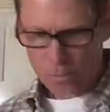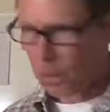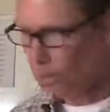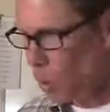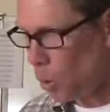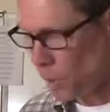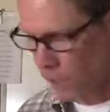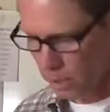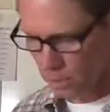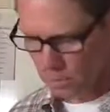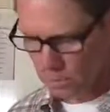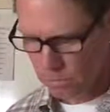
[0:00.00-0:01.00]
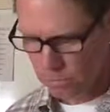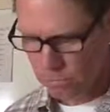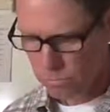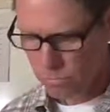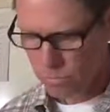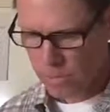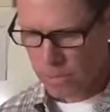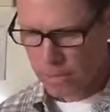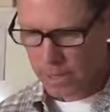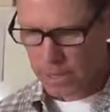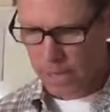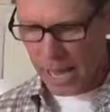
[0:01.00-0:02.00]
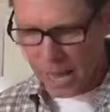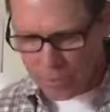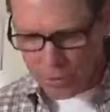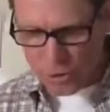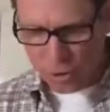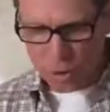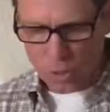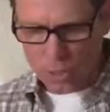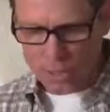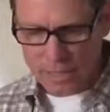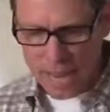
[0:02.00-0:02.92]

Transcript: memorial. After the grill,